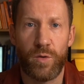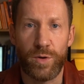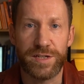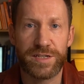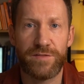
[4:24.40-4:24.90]
And
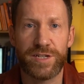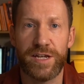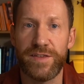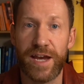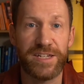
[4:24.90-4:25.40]
we discovered
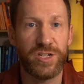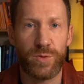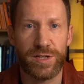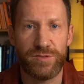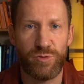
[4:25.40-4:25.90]
here the
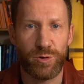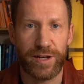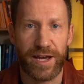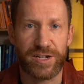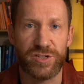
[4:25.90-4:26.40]
80-20 rule
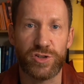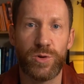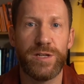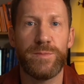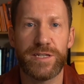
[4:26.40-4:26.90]
in action.
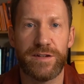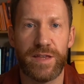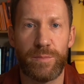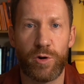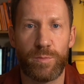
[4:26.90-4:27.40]
20% of
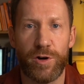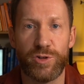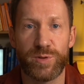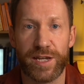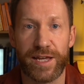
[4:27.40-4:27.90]
their blog
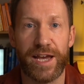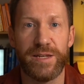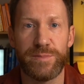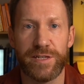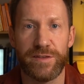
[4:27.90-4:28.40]
posts were getting
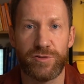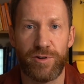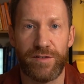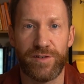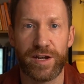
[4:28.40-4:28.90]
80% of the
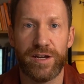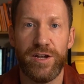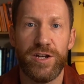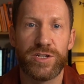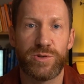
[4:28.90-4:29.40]
traffic.
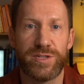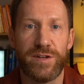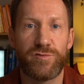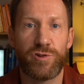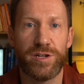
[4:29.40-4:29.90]
So
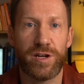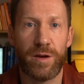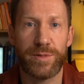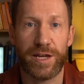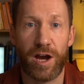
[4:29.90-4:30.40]
instead of trying to
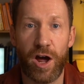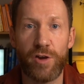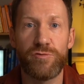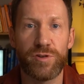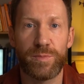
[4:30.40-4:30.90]
update
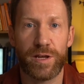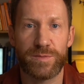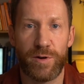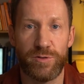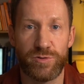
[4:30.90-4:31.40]
100 plus
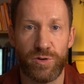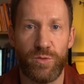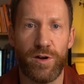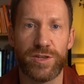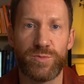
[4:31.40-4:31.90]
posts all at
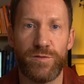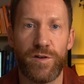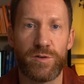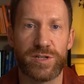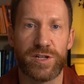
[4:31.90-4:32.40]
once, we
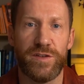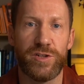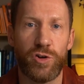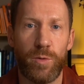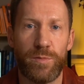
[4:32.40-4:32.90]
focused on their
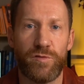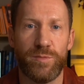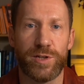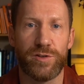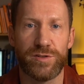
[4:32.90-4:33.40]
top
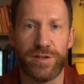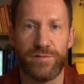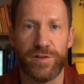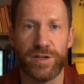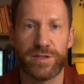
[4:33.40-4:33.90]
performing
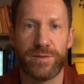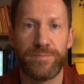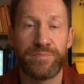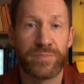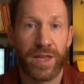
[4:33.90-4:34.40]
content first.
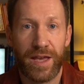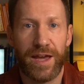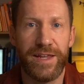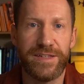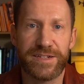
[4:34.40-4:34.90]

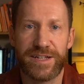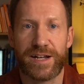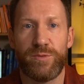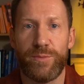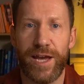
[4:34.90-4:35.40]
And here's
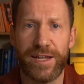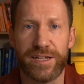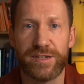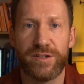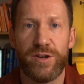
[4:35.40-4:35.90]
exactly what we
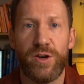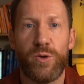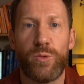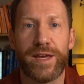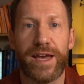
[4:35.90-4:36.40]
added.
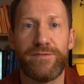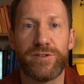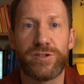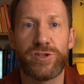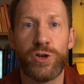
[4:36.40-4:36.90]
We gave
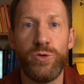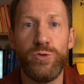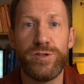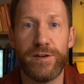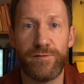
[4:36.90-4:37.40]

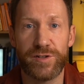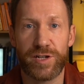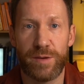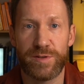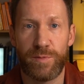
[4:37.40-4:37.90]
2 different
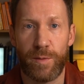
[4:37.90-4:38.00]
types of